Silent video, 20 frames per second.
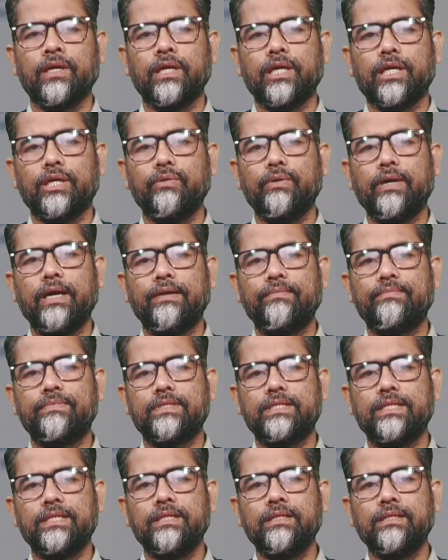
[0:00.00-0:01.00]
You have
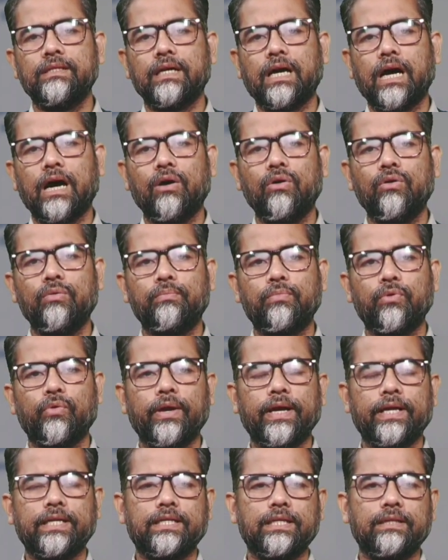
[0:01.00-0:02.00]
seen how
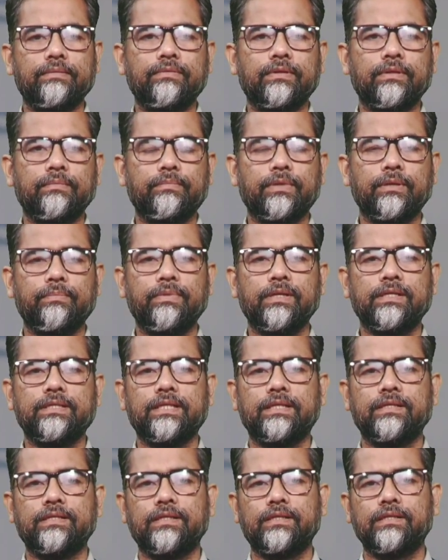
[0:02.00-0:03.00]
proactive,
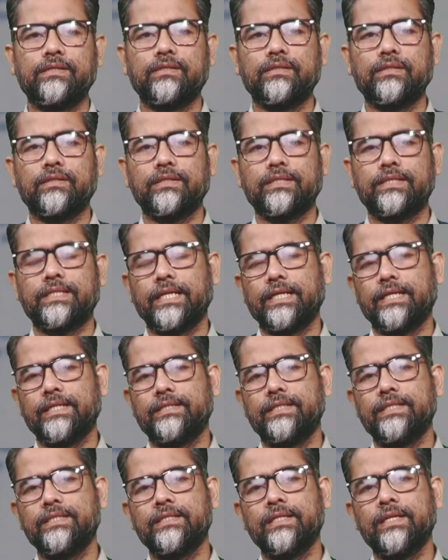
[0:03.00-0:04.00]
people-centered
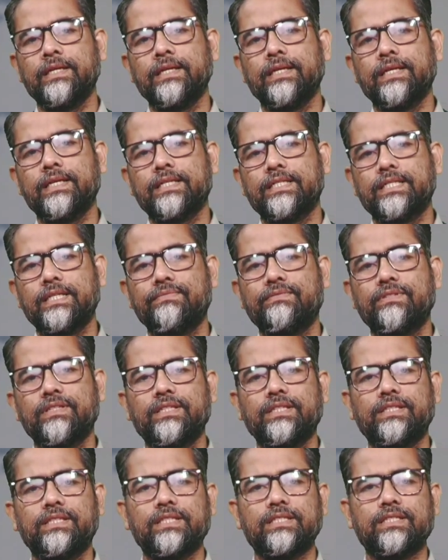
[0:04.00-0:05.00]
strategies shift
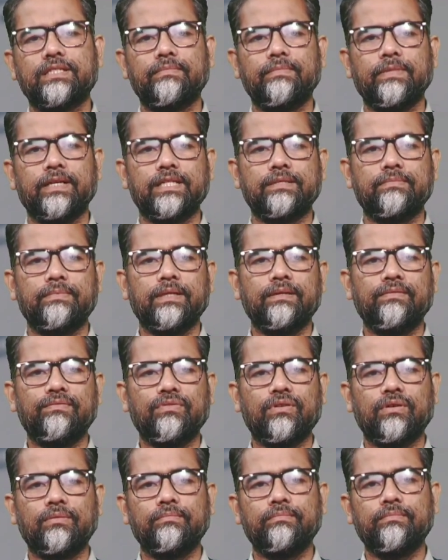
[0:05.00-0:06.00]
disaster management
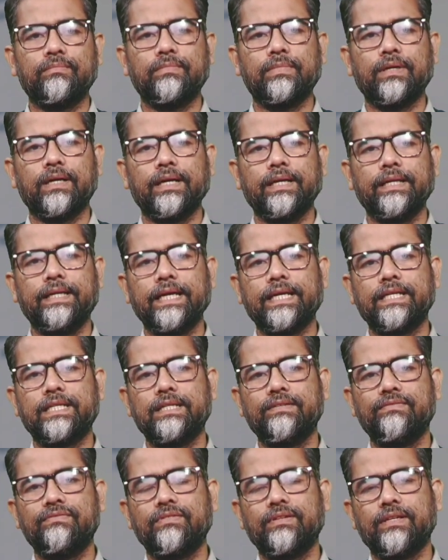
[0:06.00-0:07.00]
from
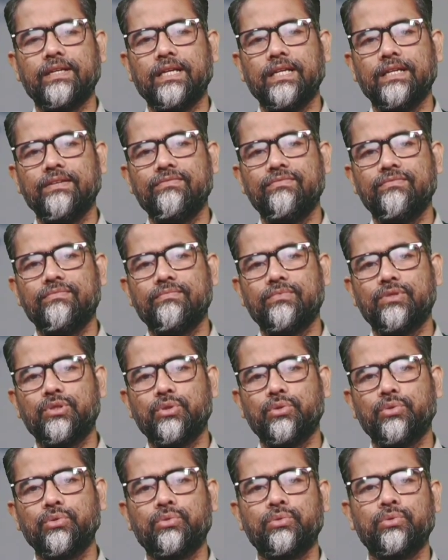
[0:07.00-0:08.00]
reactive relief
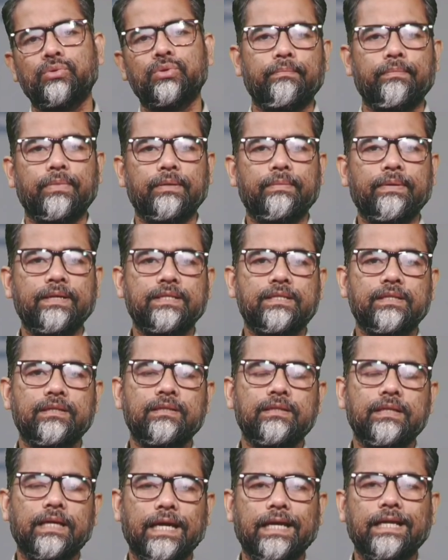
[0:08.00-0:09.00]
to
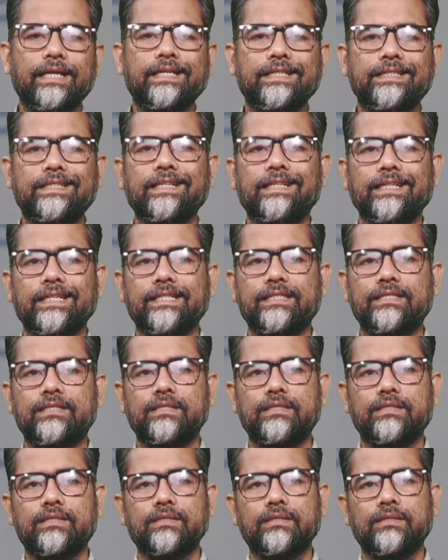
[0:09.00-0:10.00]
prevention and
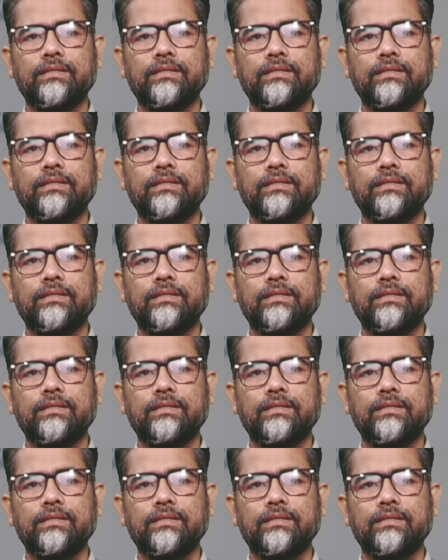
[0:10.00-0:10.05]
resilience.